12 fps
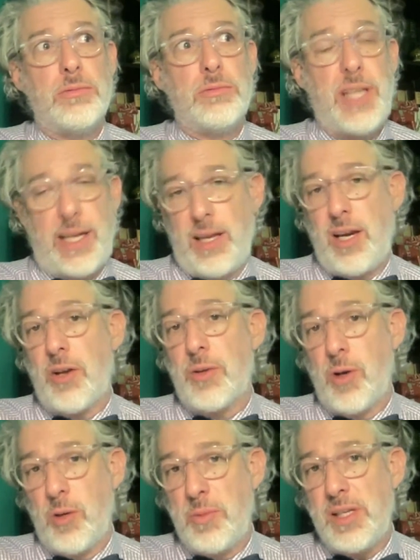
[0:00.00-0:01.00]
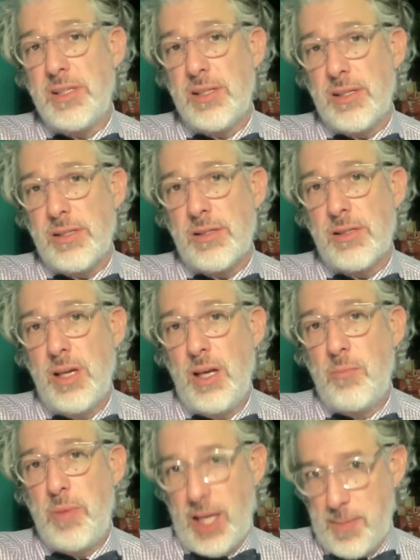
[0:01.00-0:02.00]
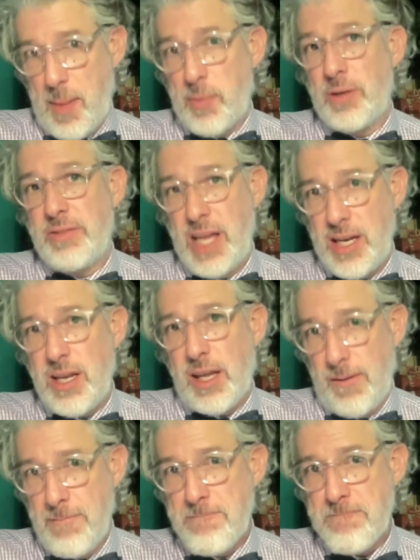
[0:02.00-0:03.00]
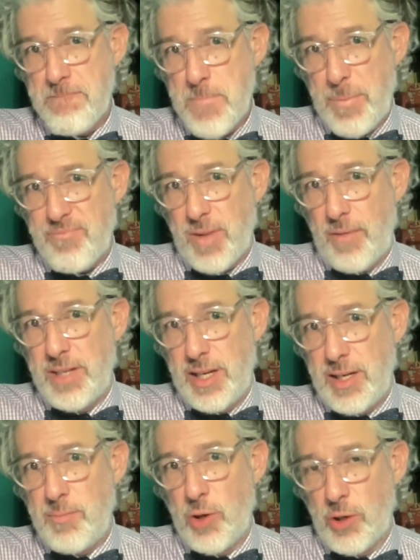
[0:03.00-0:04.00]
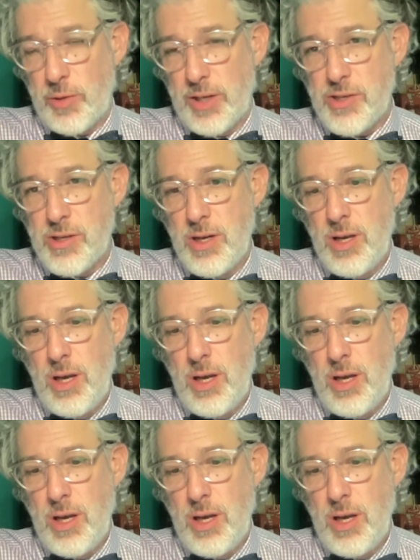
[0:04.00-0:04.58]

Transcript: taking care of their own business, being a member of an indie brokerage.